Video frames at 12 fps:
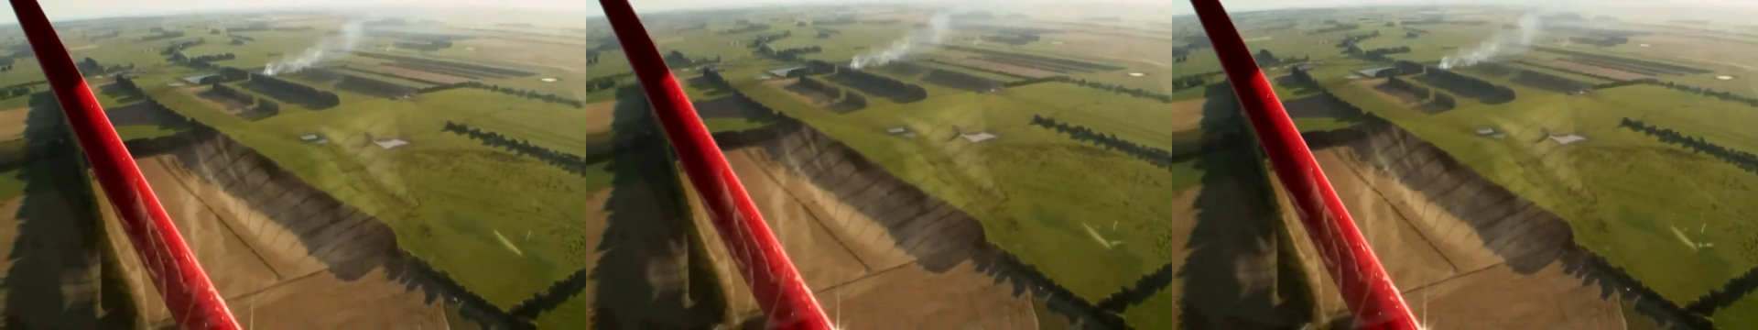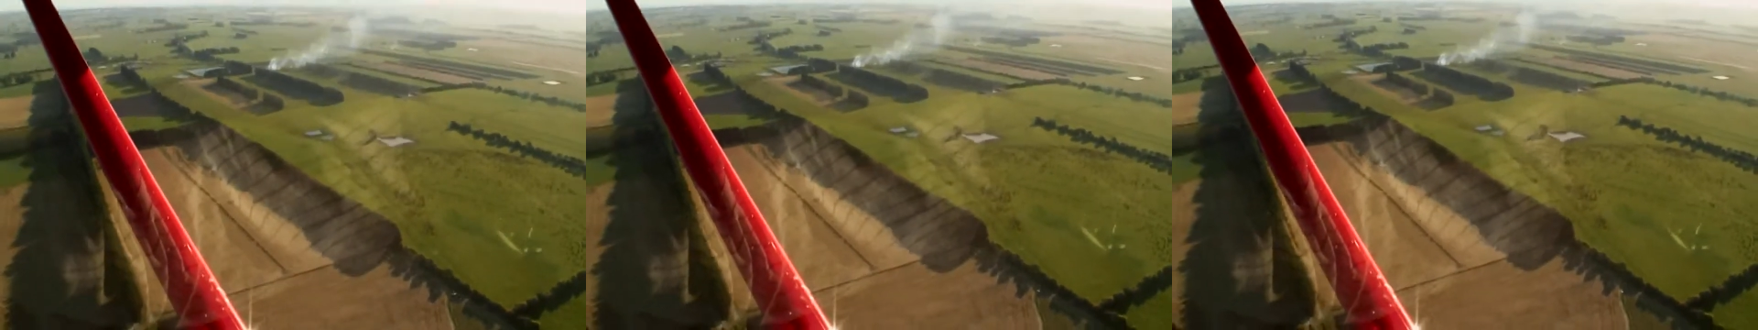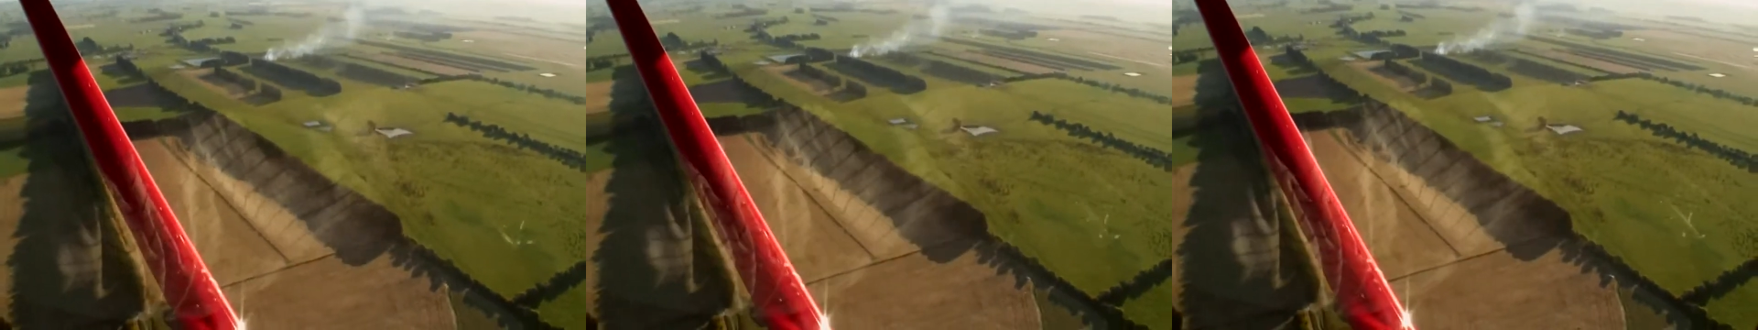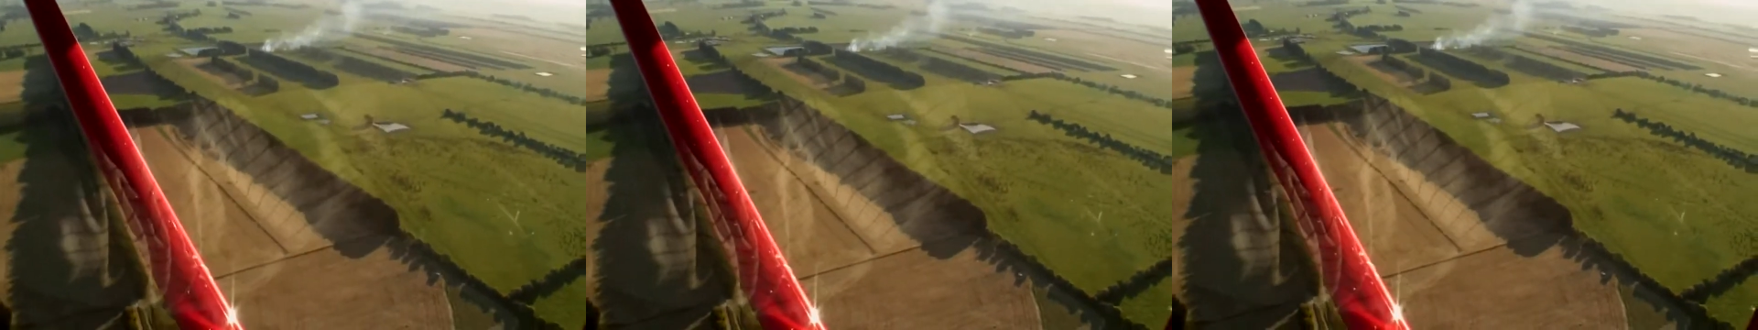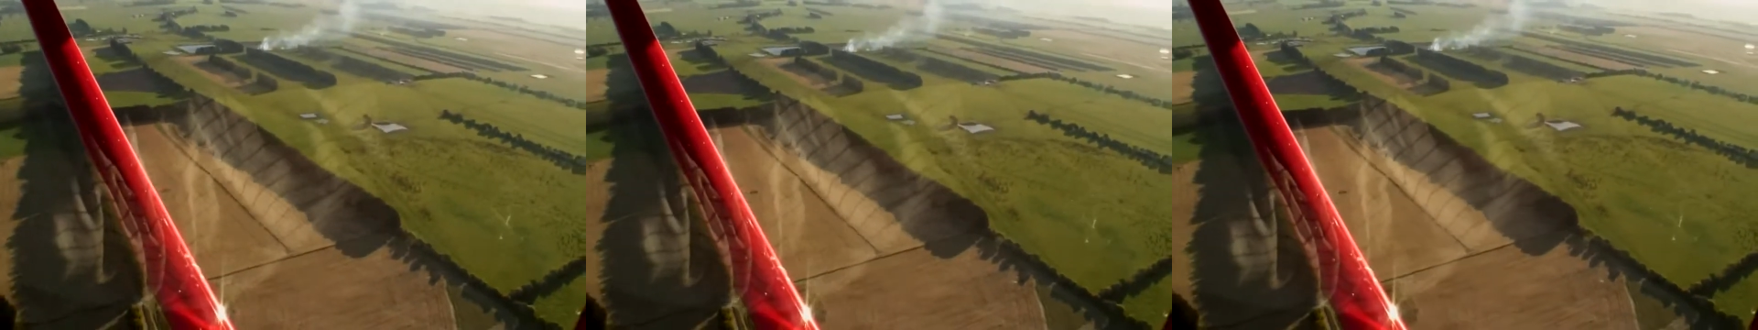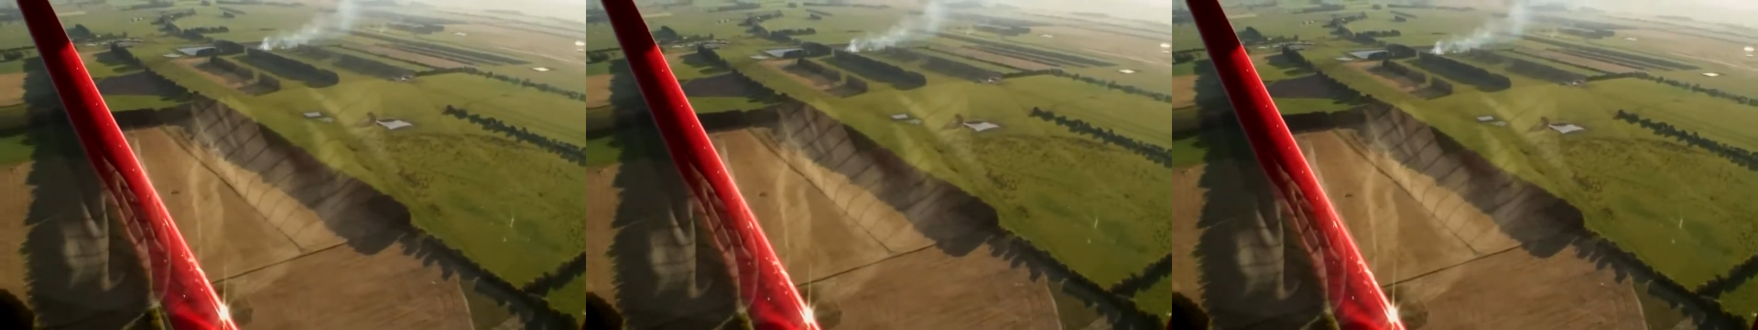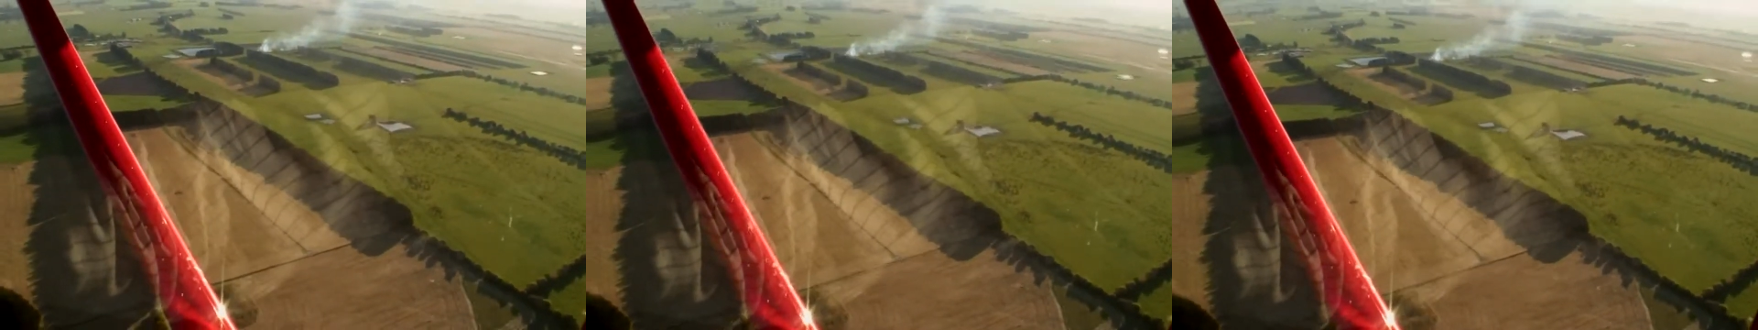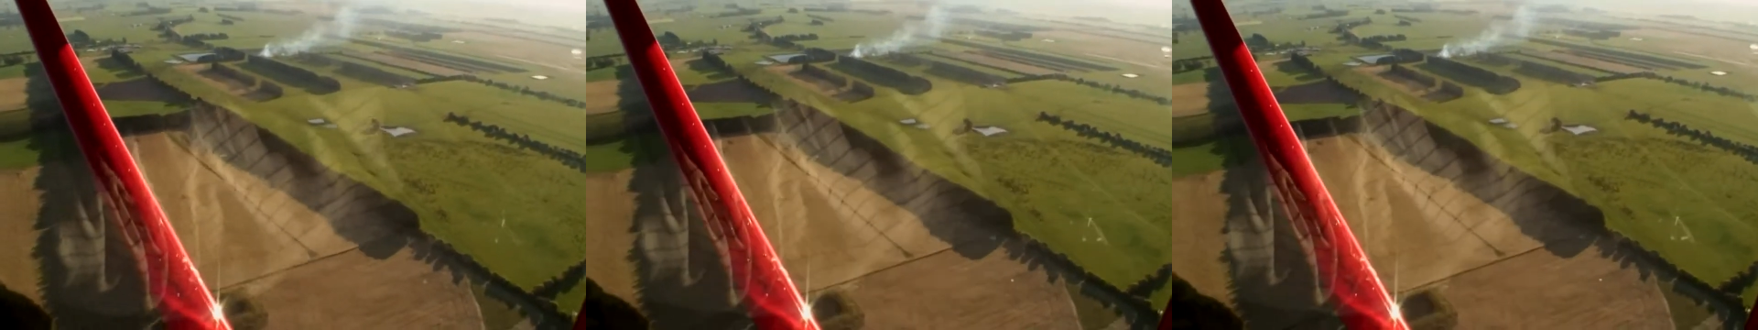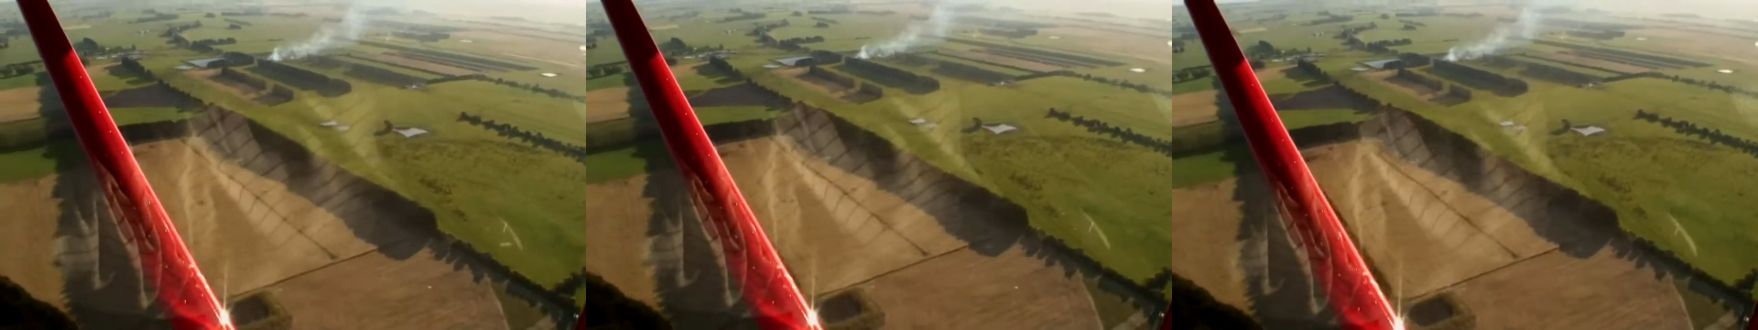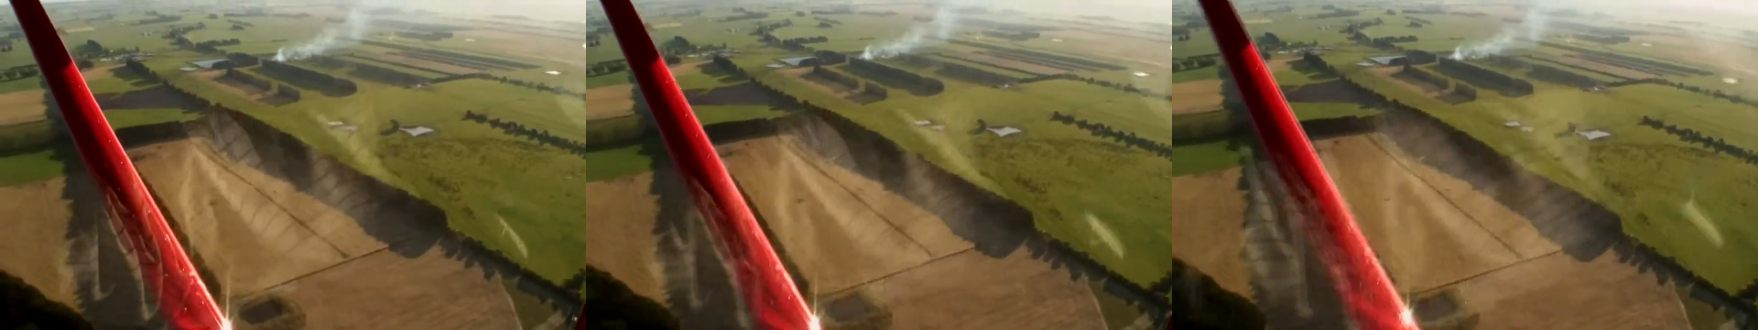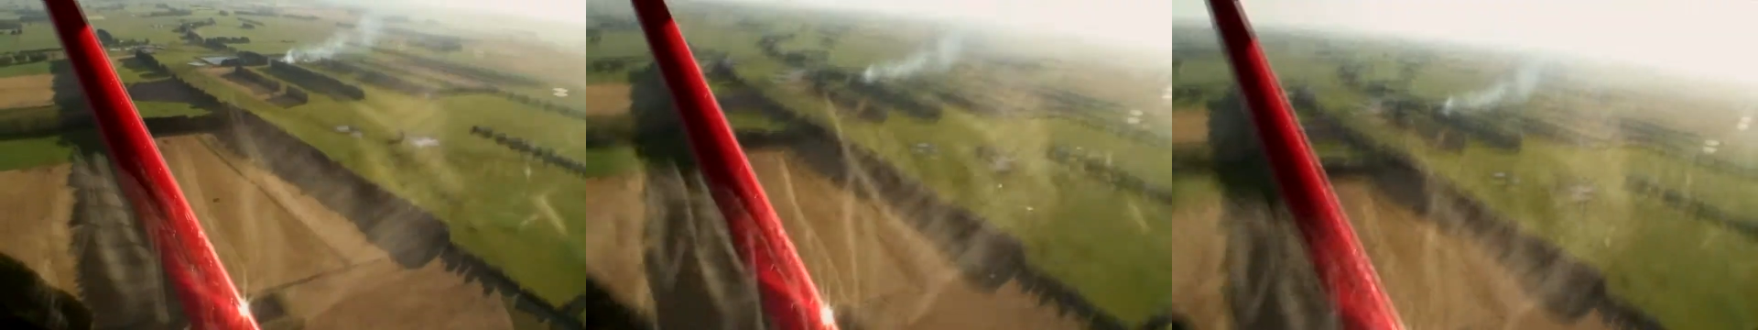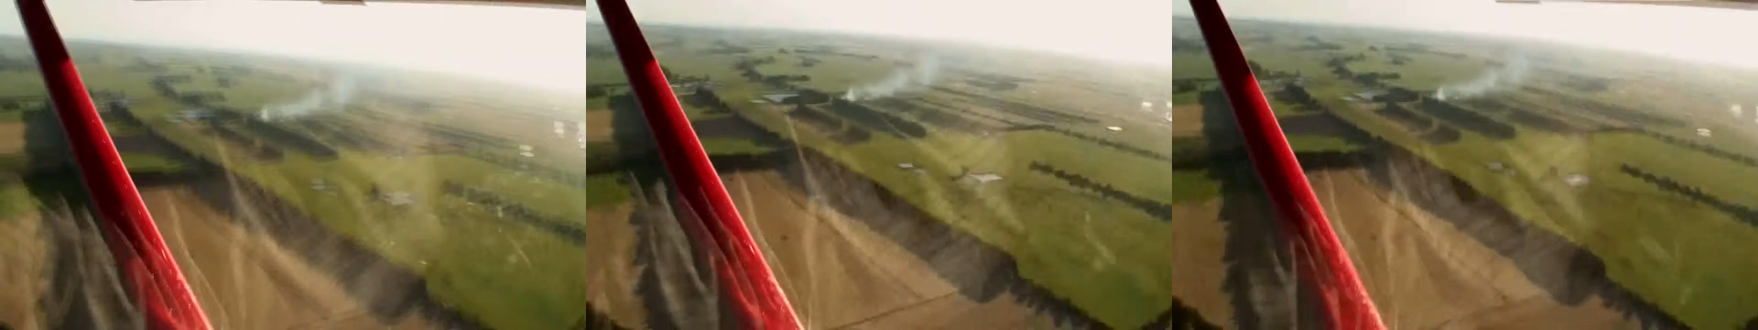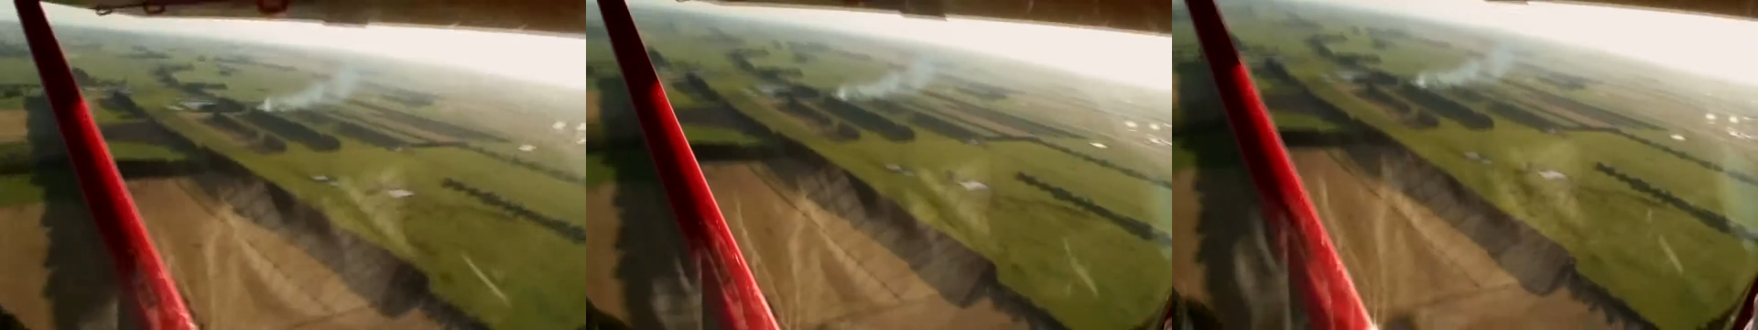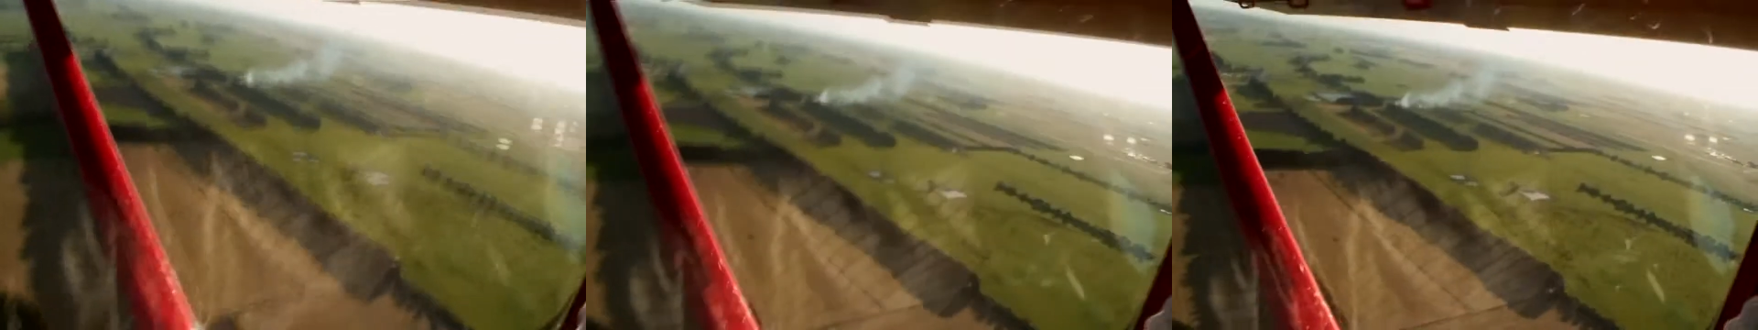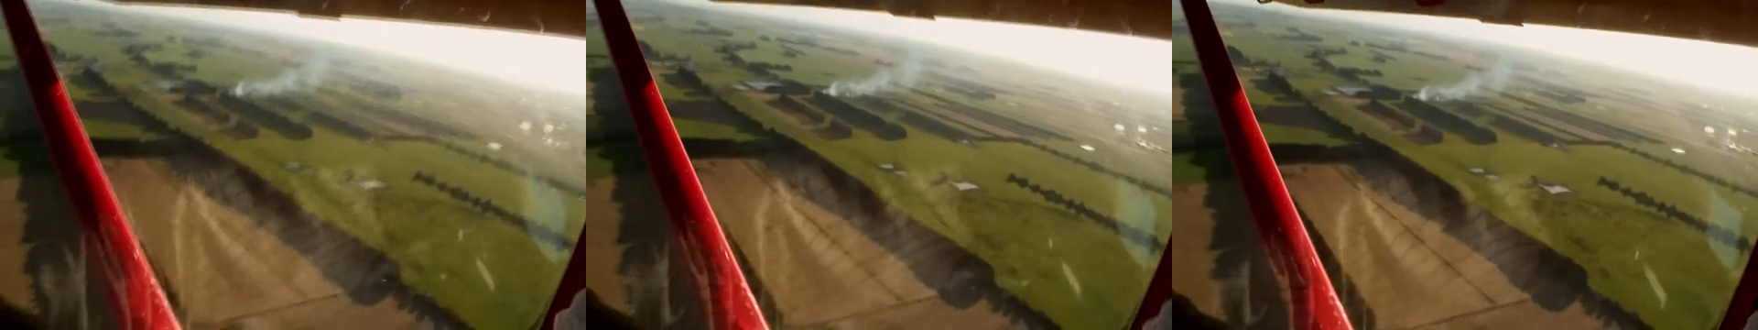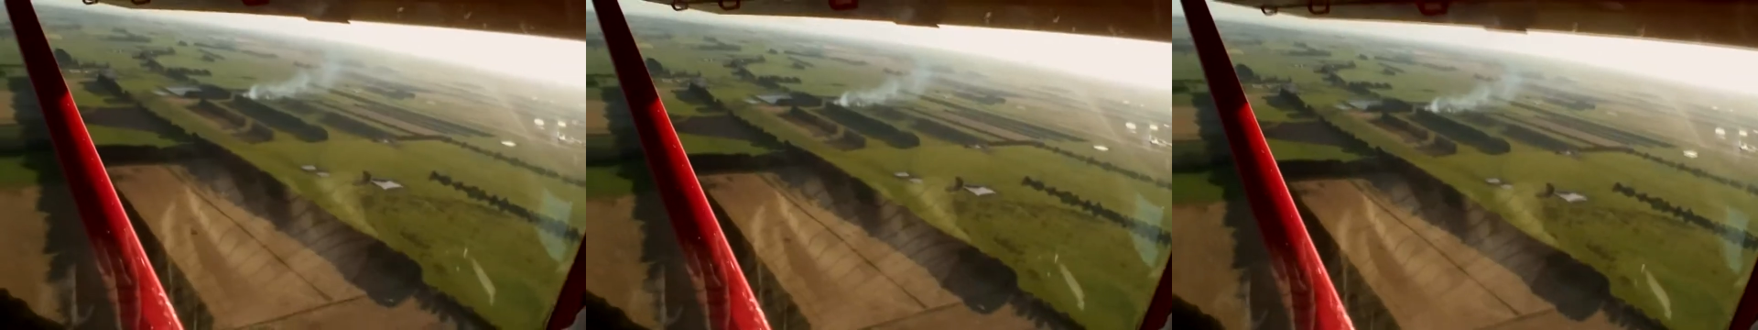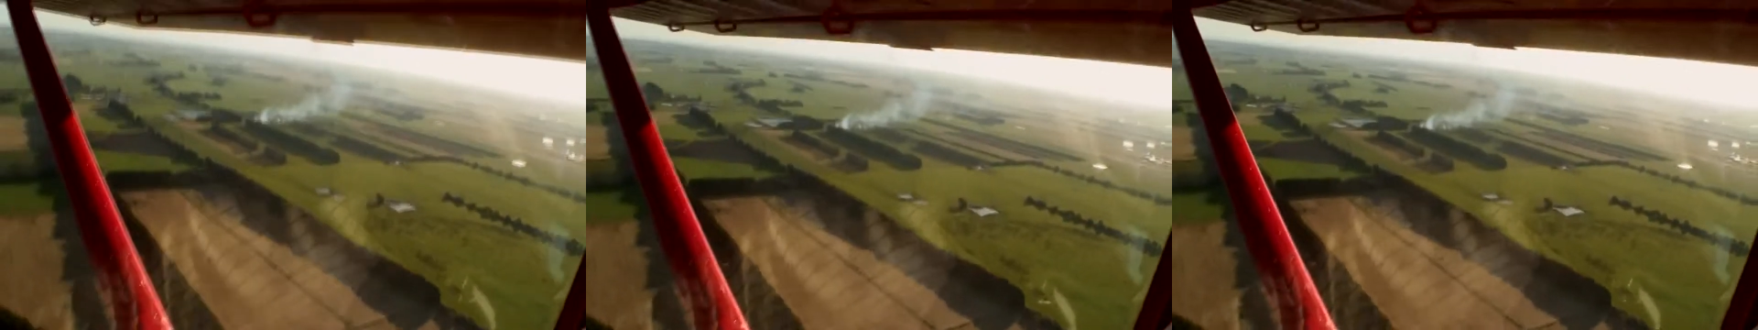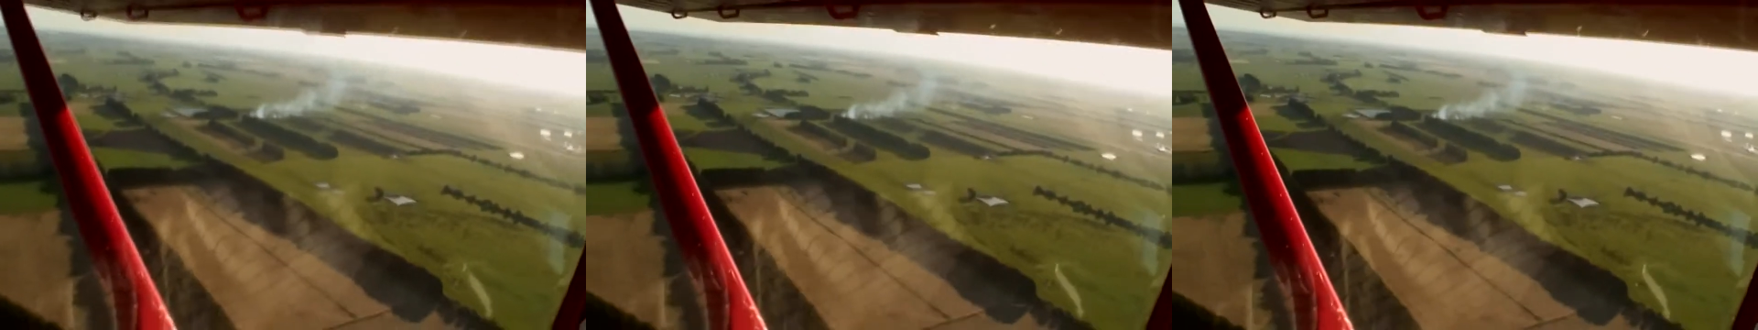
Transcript: Nobody's mouth can be seen.